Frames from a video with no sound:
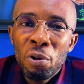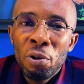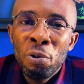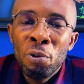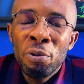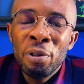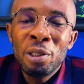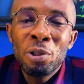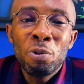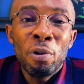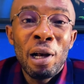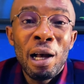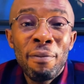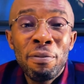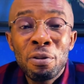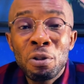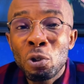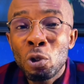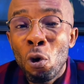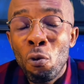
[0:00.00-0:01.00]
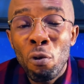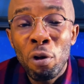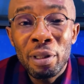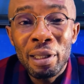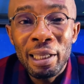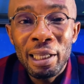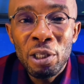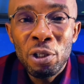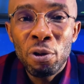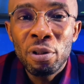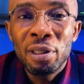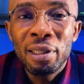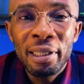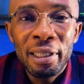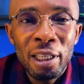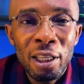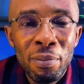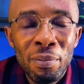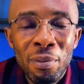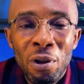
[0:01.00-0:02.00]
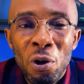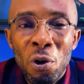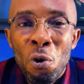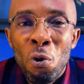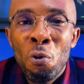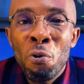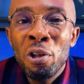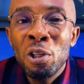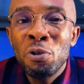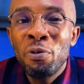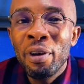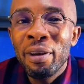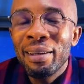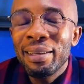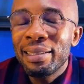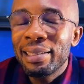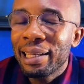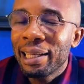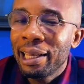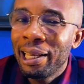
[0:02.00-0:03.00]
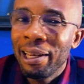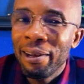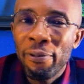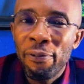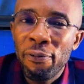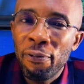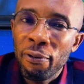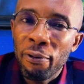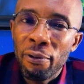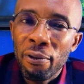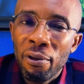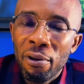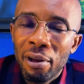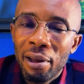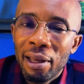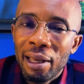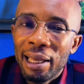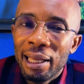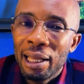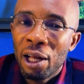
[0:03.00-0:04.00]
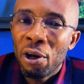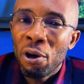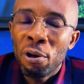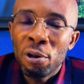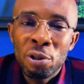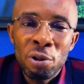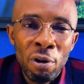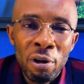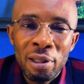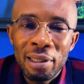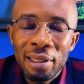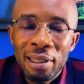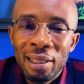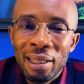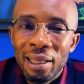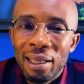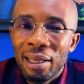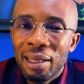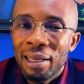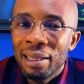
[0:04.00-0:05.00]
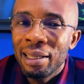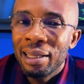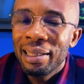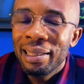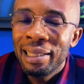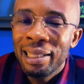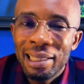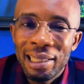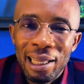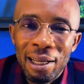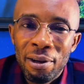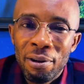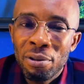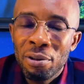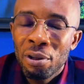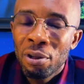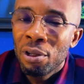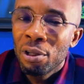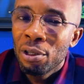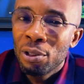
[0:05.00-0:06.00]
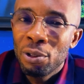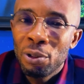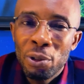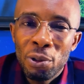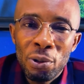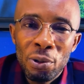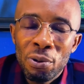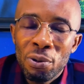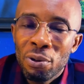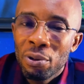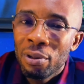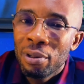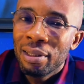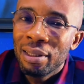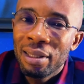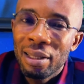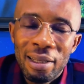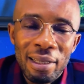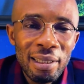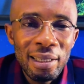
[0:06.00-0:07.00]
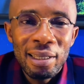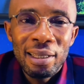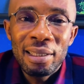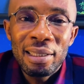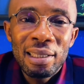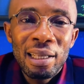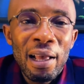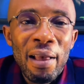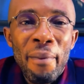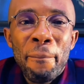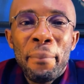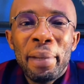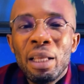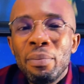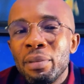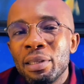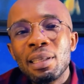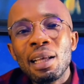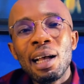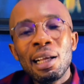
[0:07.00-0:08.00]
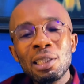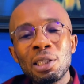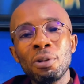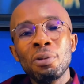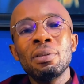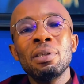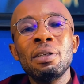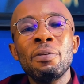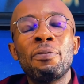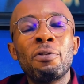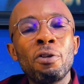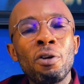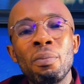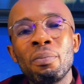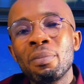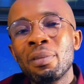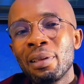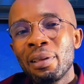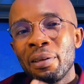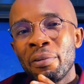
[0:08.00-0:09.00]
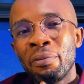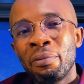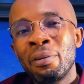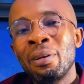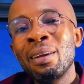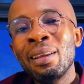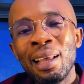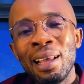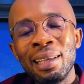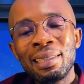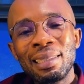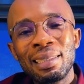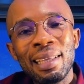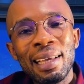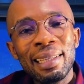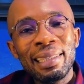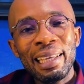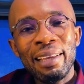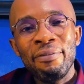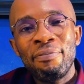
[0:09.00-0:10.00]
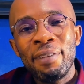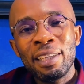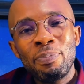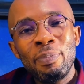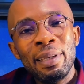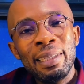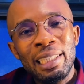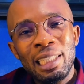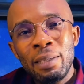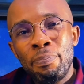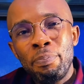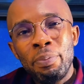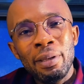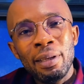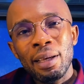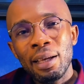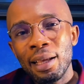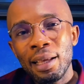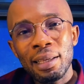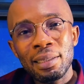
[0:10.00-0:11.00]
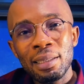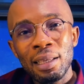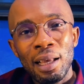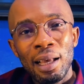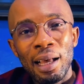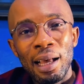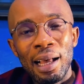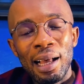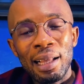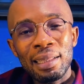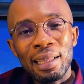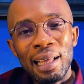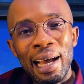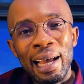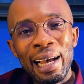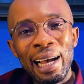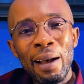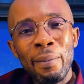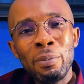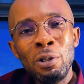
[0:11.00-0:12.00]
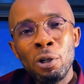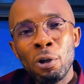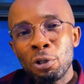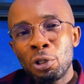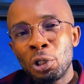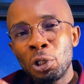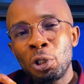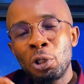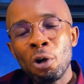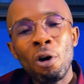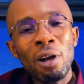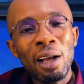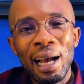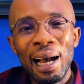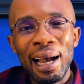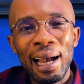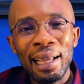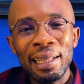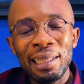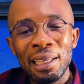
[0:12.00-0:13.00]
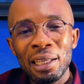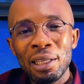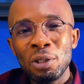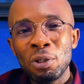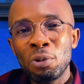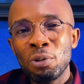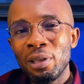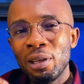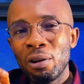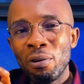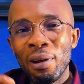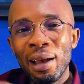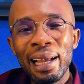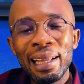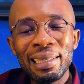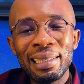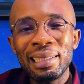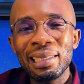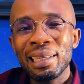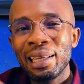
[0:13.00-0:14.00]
you need to have someone in your team who is very skillful in conducting a detailed due diligence. My name is Anthony from Real Estate Investment GPS, and I am your sure guide to the right